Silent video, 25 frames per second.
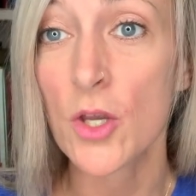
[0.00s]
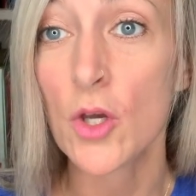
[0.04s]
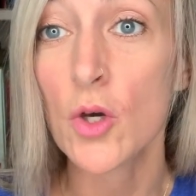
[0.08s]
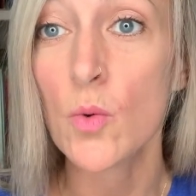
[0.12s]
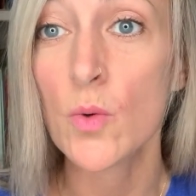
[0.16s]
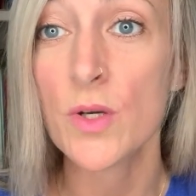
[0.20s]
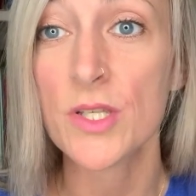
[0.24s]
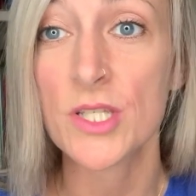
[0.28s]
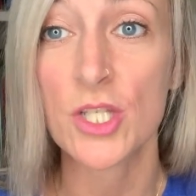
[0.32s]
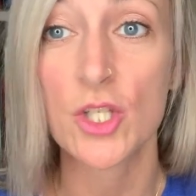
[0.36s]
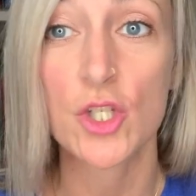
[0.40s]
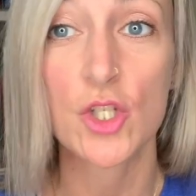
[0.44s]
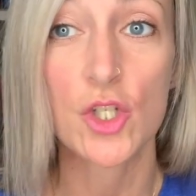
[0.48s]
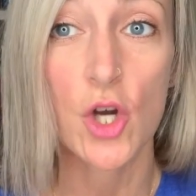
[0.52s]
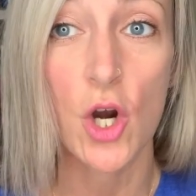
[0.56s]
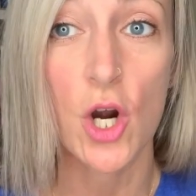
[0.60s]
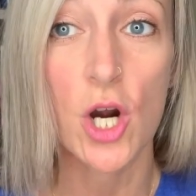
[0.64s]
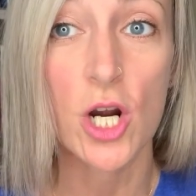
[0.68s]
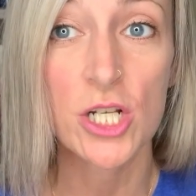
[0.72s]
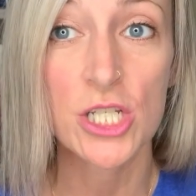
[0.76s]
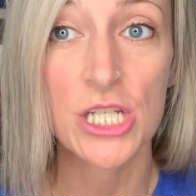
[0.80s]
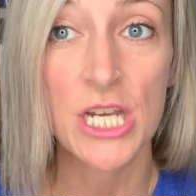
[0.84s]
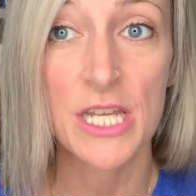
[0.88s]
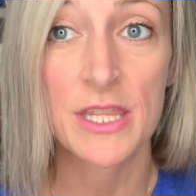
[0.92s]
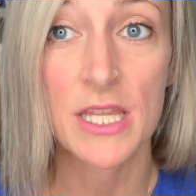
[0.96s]
who was in
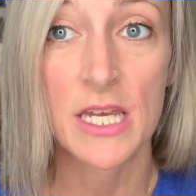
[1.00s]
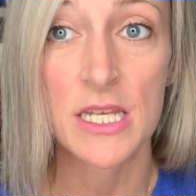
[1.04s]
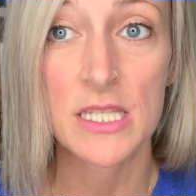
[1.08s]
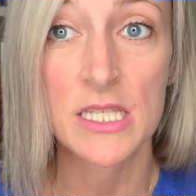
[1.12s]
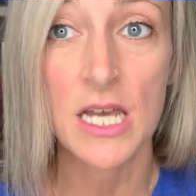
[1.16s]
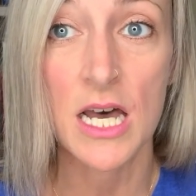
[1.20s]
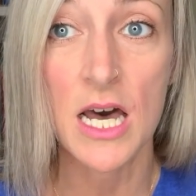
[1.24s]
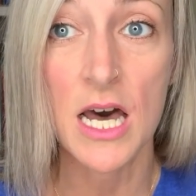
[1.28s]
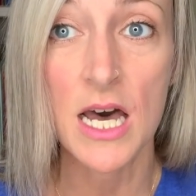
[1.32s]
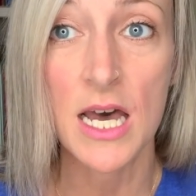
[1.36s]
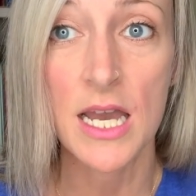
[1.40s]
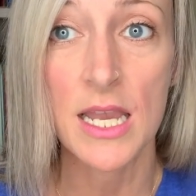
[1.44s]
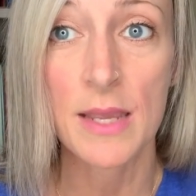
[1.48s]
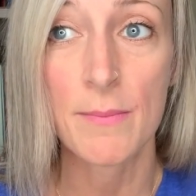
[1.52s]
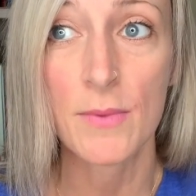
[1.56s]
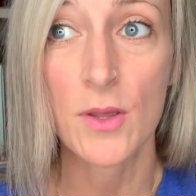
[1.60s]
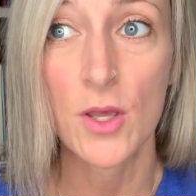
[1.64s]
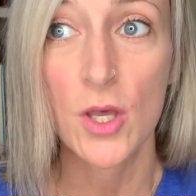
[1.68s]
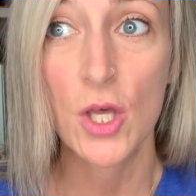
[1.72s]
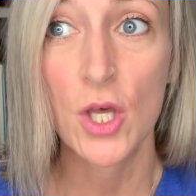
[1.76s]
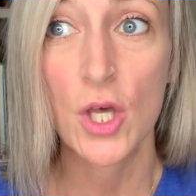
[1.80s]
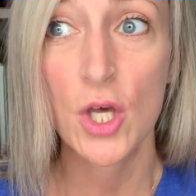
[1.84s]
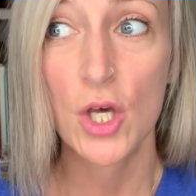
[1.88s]
charge at that time,